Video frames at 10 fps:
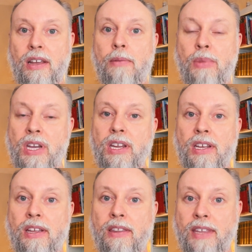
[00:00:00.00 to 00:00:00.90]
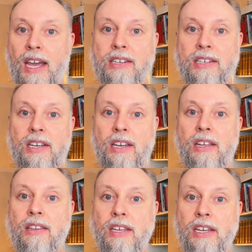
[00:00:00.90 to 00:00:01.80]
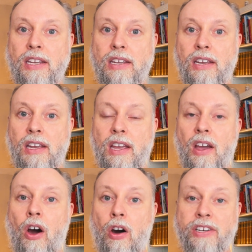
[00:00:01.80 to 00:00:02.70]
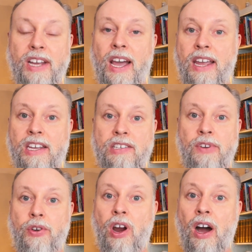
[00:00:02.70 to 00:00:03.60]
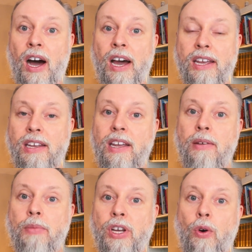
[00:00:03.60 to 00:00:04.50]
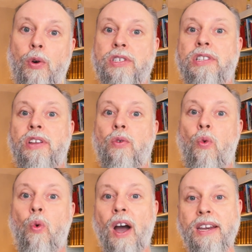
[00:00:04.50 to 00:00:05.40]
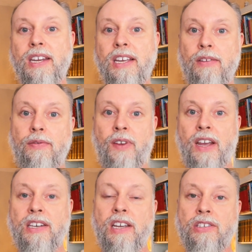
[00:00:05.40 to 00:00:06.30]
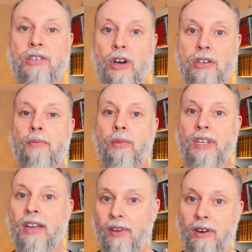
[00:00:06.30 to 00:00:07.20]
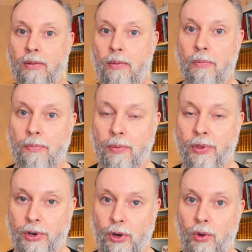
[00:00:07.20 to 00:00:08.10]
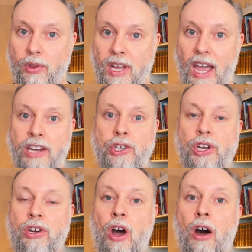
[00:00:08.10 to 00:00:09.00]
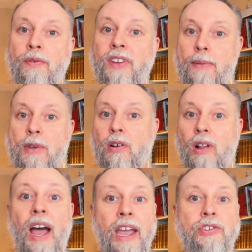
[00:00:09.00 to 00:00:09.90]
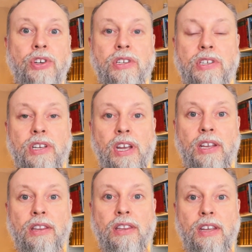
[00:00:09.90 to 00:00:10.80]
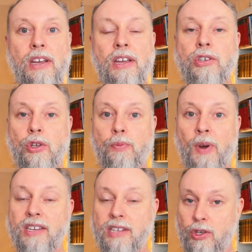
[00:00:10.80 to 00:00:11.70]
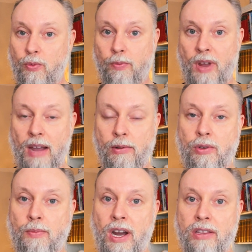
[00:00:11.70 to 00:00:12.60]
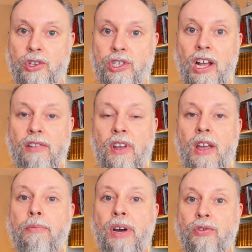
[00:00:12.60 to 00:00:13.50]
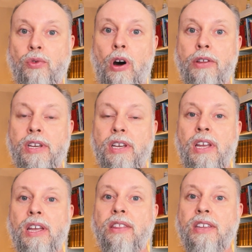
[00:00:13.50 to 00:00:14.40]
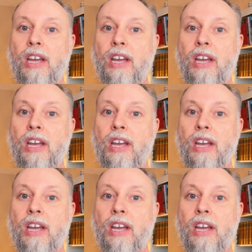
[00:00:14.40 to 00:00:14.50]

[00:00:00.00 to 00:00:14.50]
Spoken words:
meaning that the RDA is very high because the whitening effect is not given through the action of chemical agents in the toothpaste that you would be able to buy on the shelf, but rather the